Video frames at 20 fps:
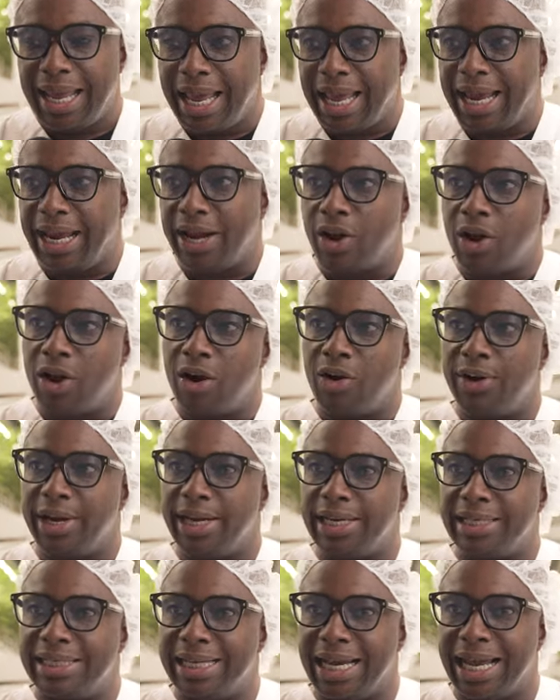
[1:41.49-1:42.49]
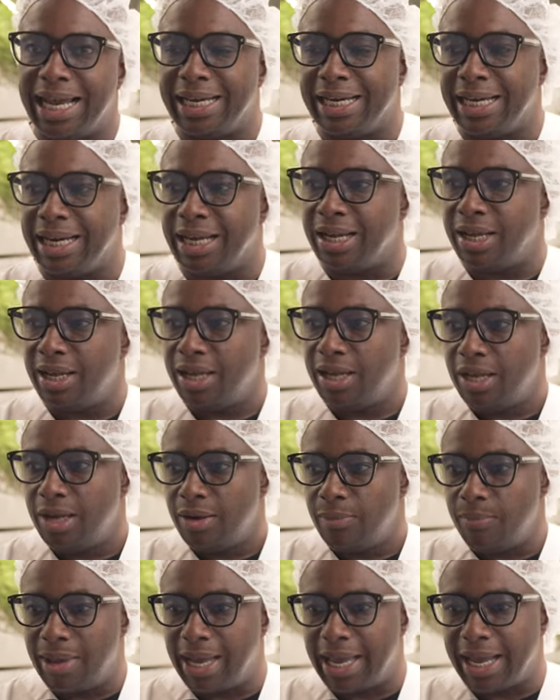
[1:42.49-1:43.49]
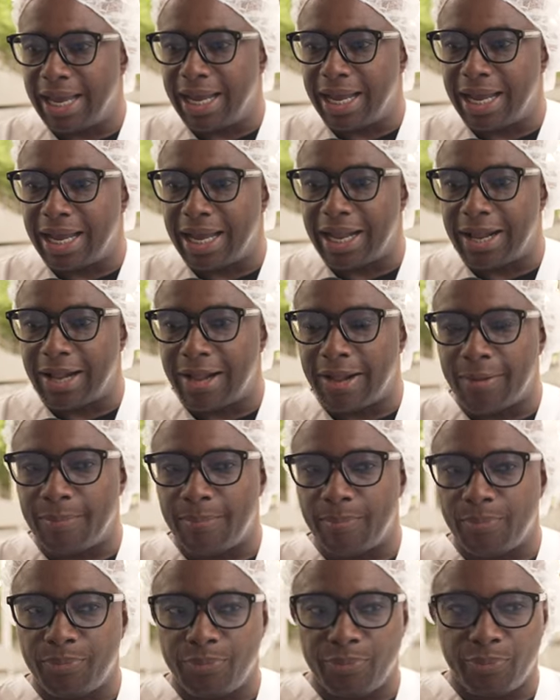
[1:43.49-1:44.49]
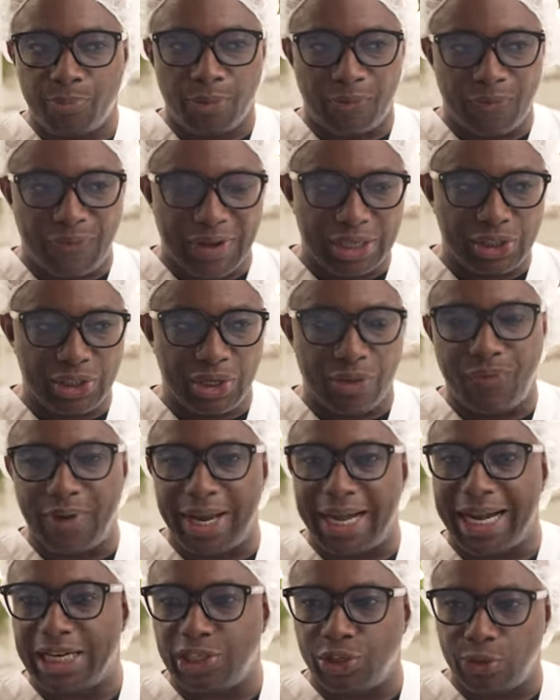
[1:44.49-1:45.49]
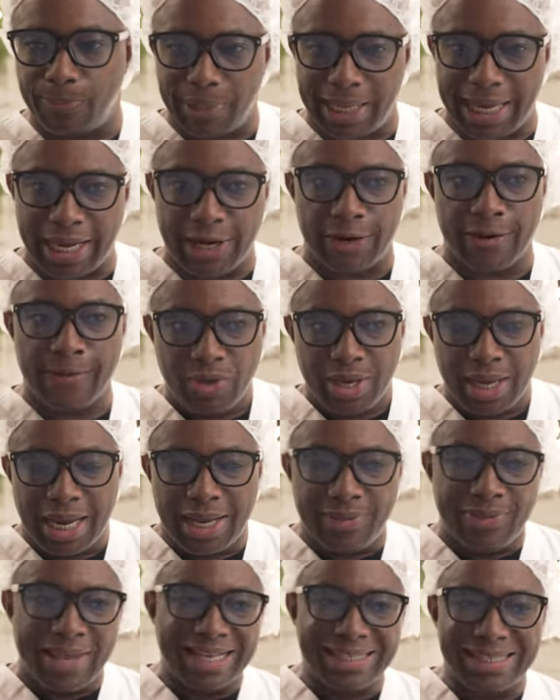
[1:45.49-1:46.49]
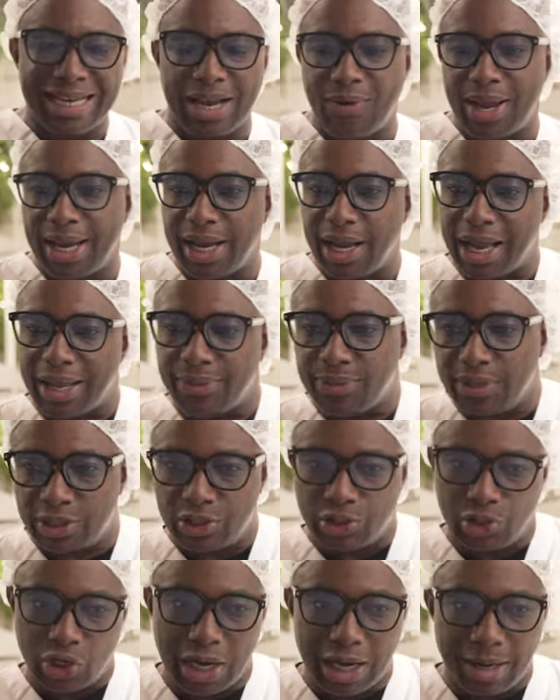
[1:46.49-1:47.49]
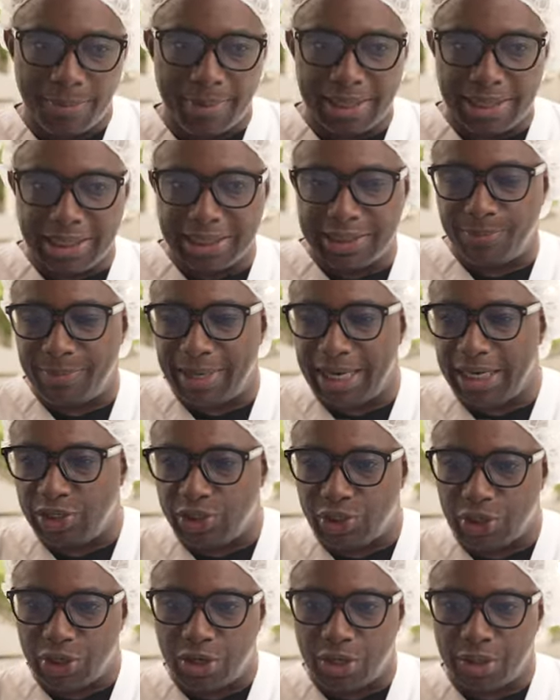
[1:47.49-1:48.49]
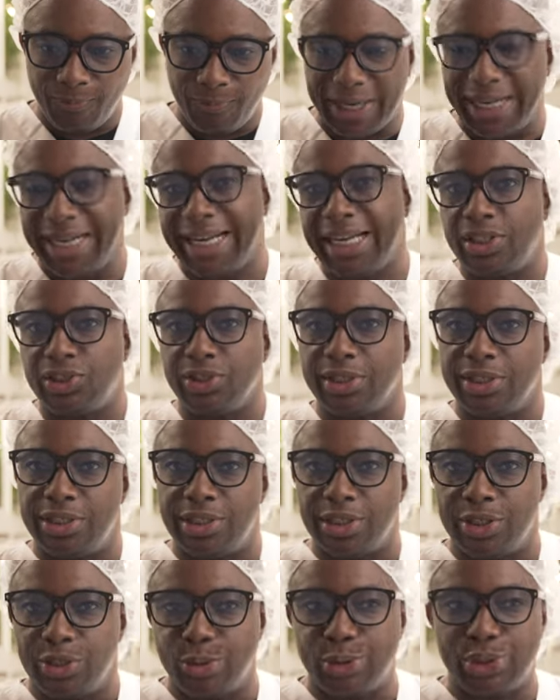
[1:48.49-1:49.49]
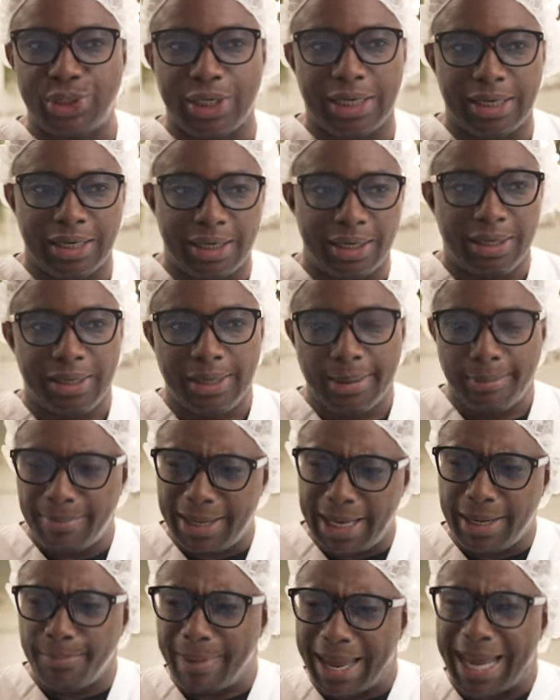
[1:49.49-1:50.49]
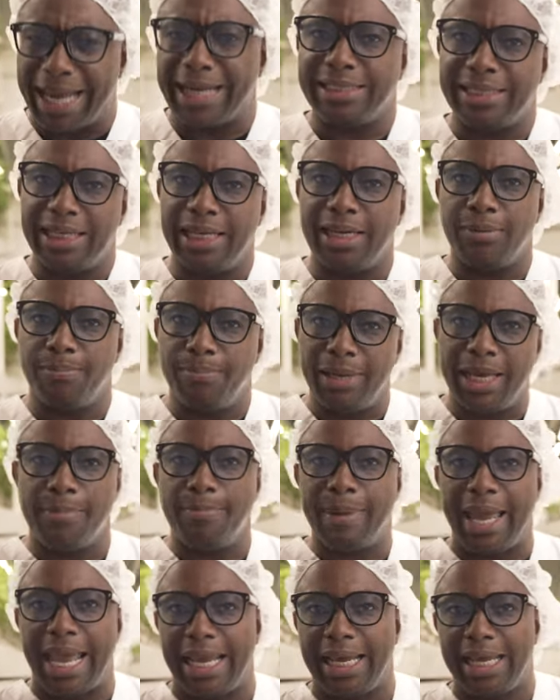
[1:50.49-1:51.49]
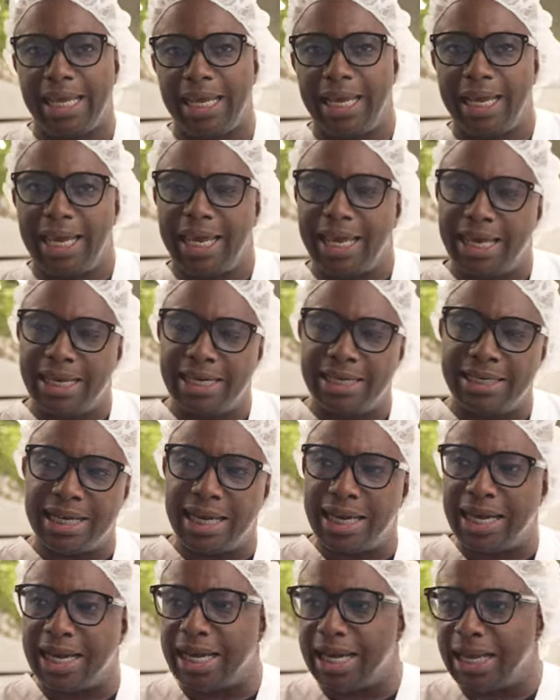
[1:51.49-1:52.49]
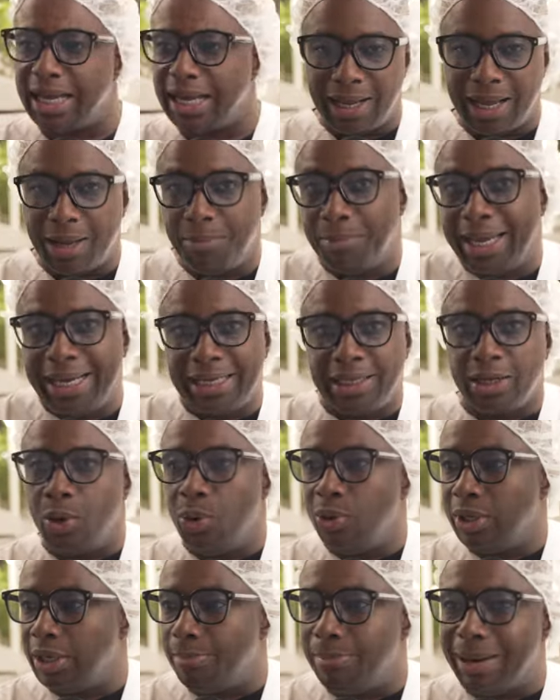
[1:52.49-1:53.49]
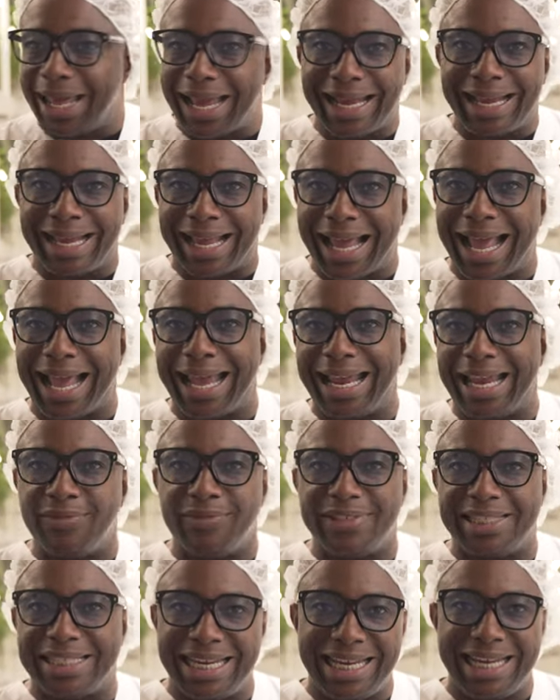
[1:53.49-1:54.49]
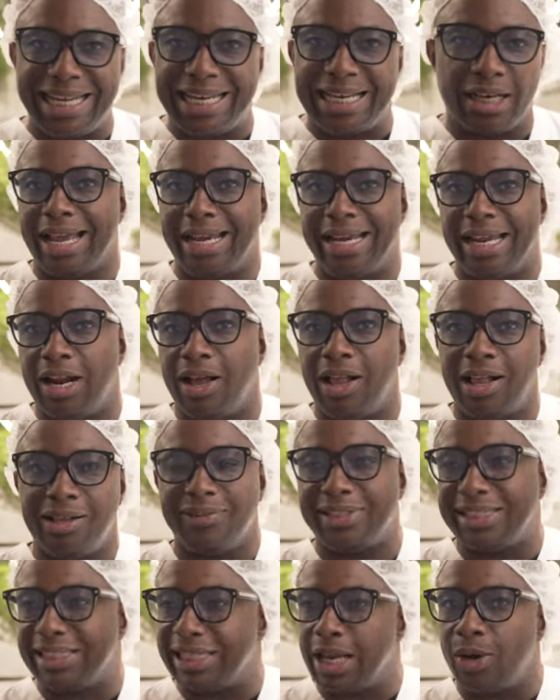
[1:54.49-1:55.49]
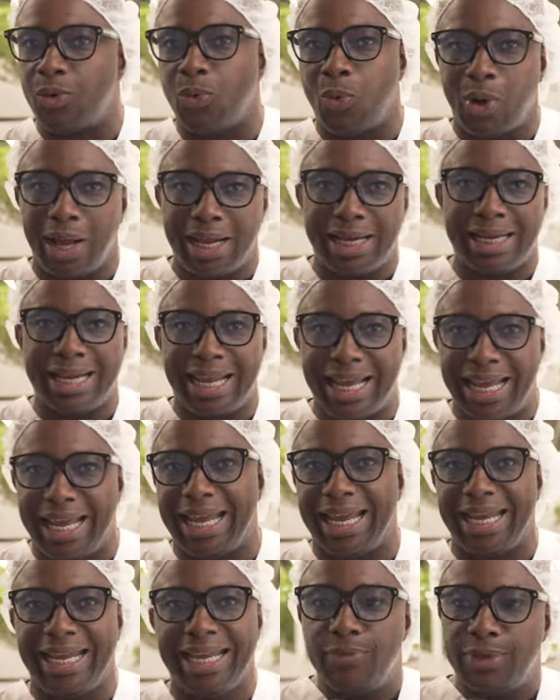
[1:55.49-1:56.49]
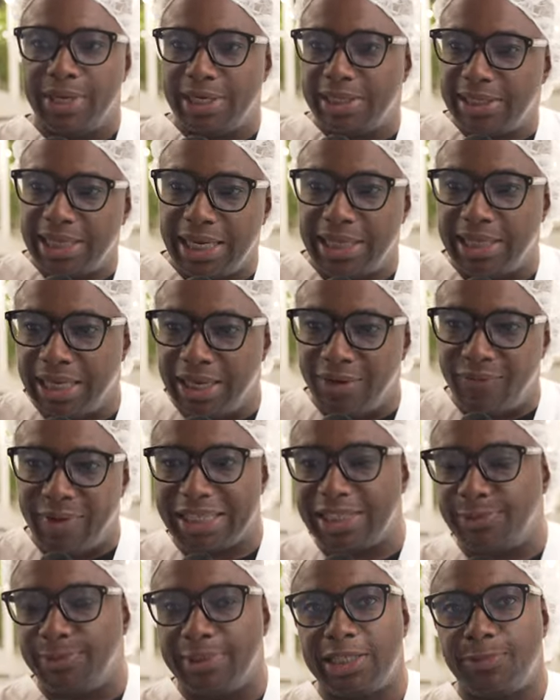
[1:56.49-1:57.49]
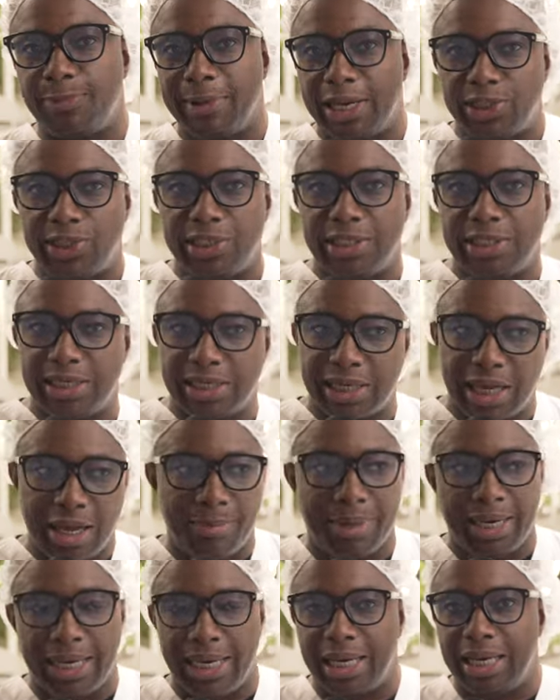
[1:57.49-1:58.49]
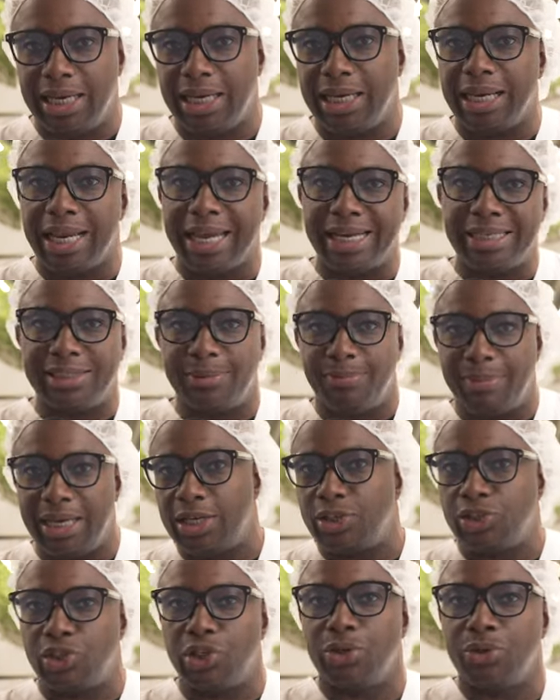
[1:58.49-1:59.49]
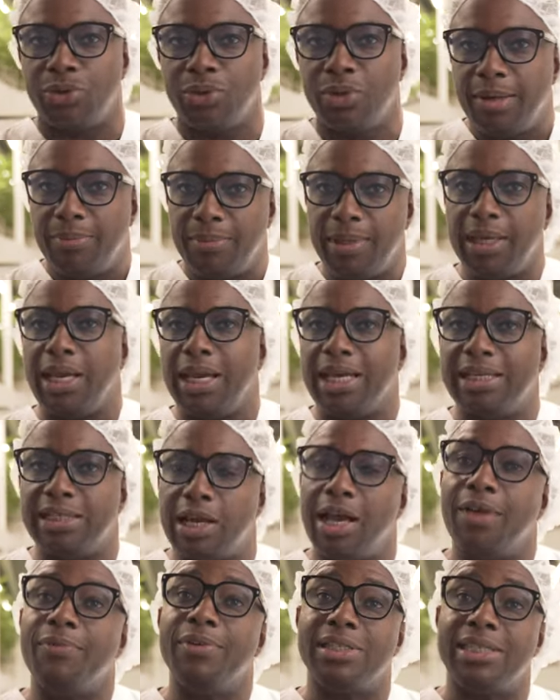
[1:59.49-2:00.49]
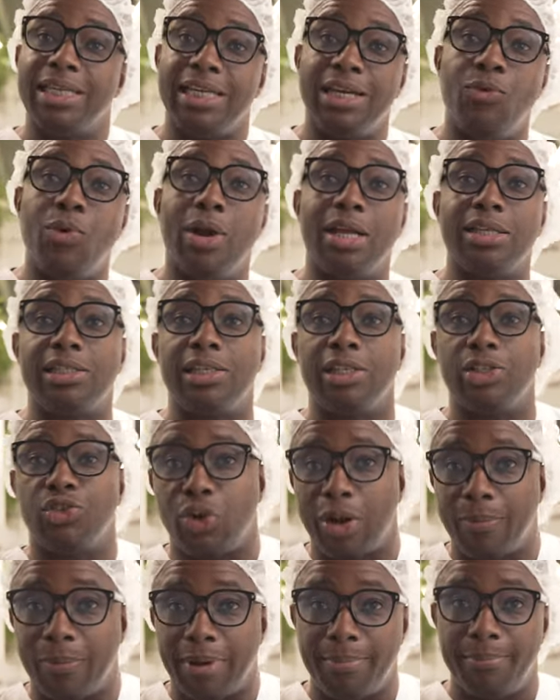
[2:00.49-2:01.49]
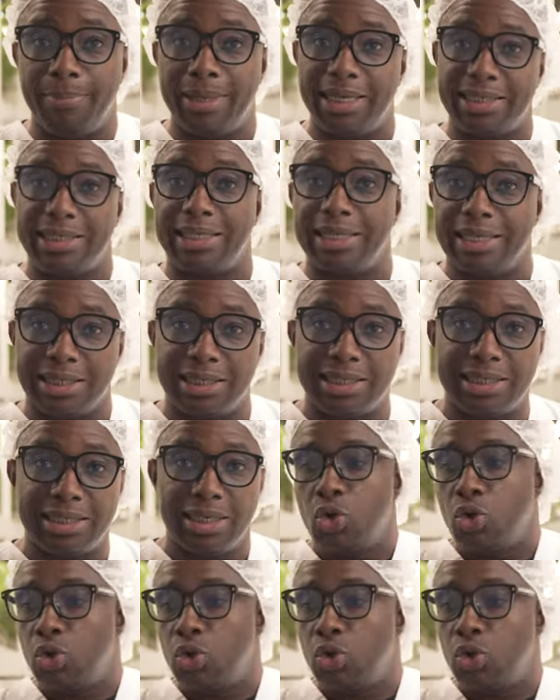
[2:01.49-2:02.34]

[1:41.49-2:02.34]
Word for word: I had already done my um, professional financial planner. And that's how I got this job at this major financial institution, big bank team, big bank. And uh, I'm like the only black guy I've seen. And then all of a sudden, one day, they said the investment specialist is coming in. He'd like to meet you because obviously he wants to drum up business.